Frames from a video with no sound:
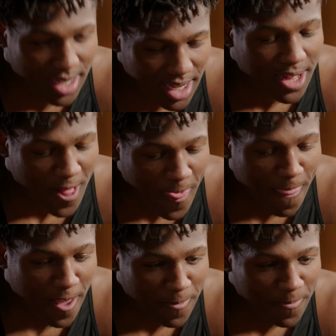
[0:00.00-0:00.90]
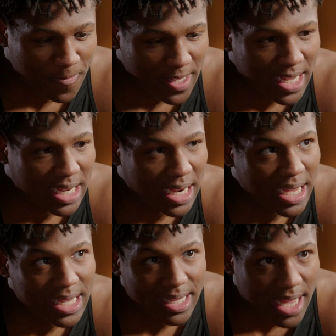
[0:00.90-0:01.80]
Oh, wow. No. And then
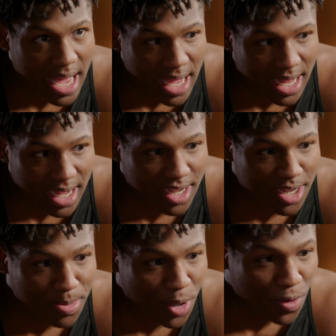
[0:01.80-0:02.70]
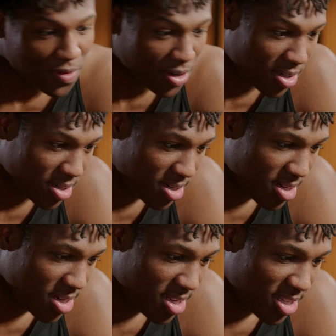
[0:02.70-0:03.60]
I eat that. I come over
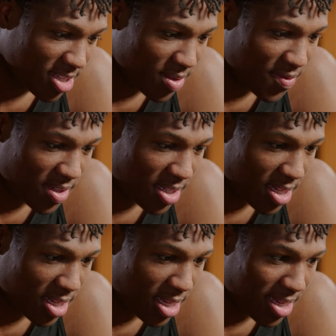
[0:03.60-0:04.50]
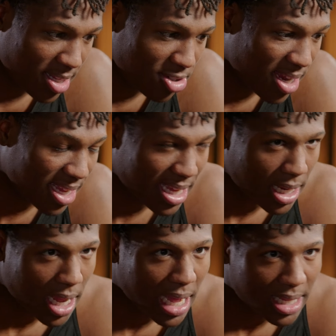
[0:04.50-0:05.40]
to the facility. I try to get
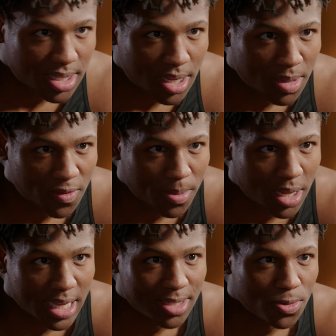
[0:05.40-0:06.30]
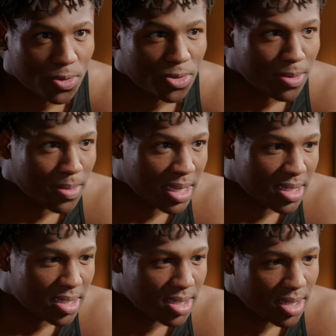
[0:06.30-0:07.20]
in the hot tub for about like two or three
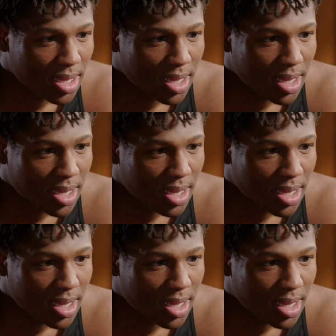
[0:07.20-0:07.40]
minutes.